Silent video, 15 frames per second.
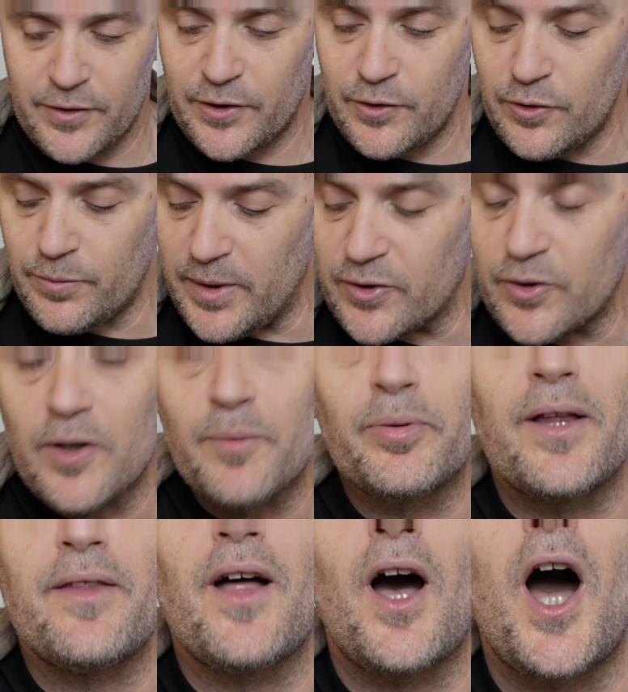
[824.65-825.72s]
is going to
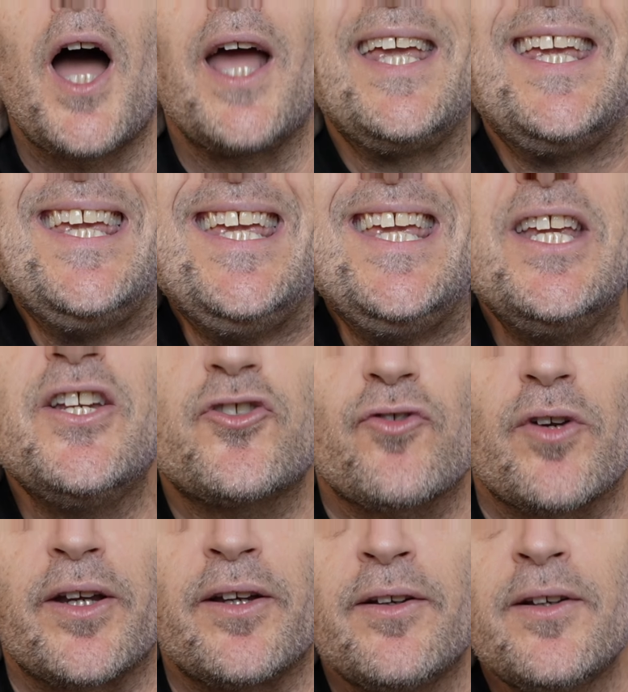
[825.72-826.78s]
play the high E
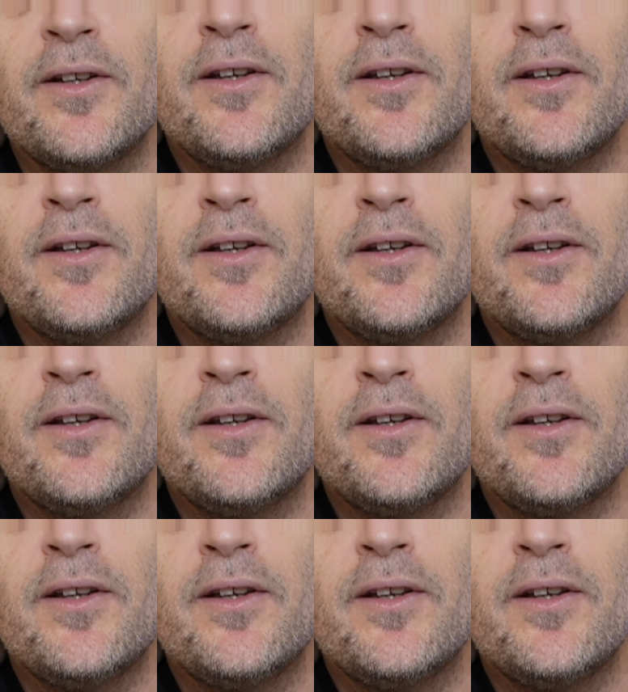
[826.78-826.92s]
string.